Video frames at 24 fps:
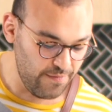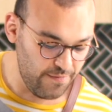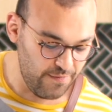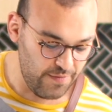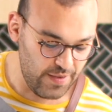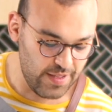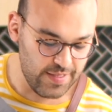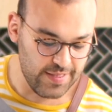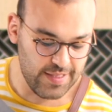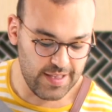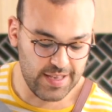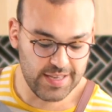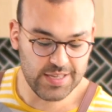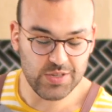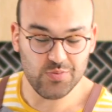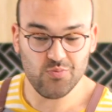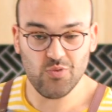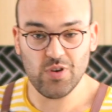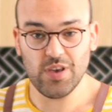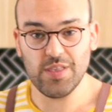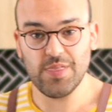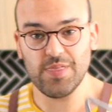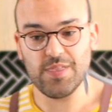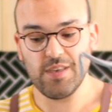fit this
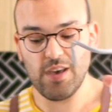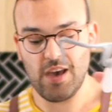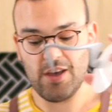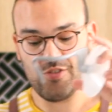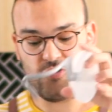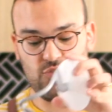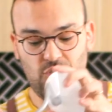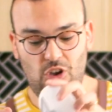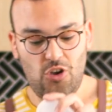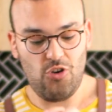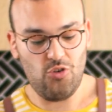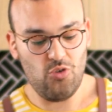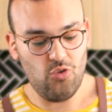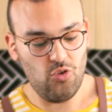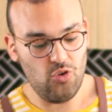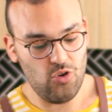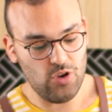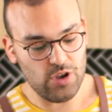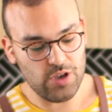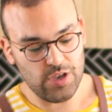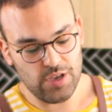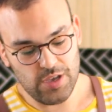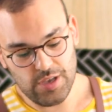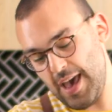with a dough
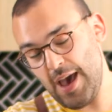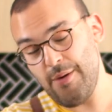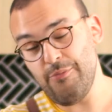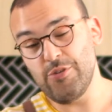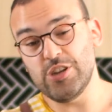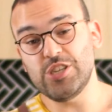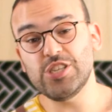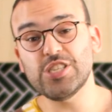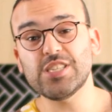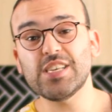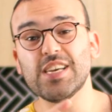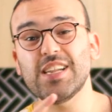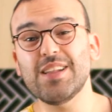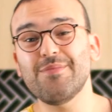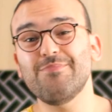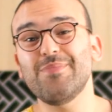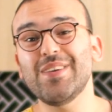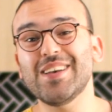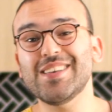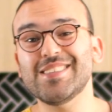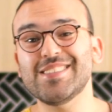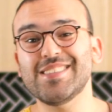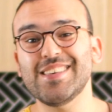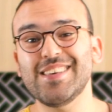hook, and we're just going to
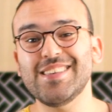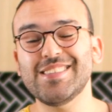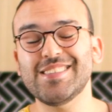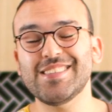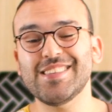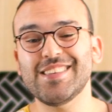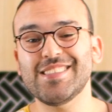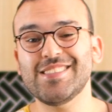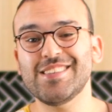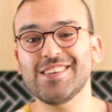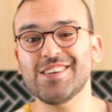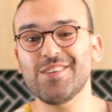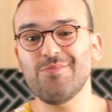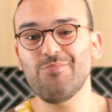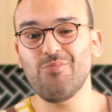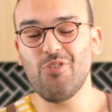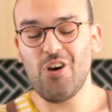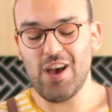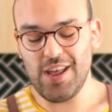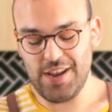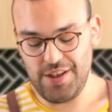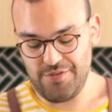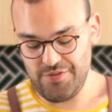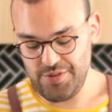mix this to
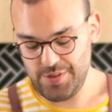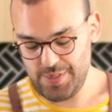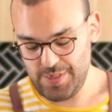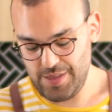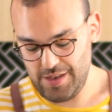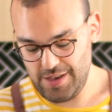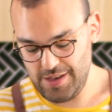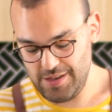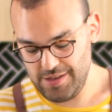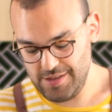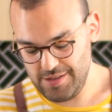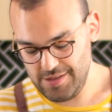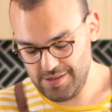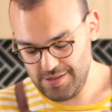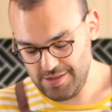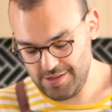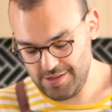combine everything.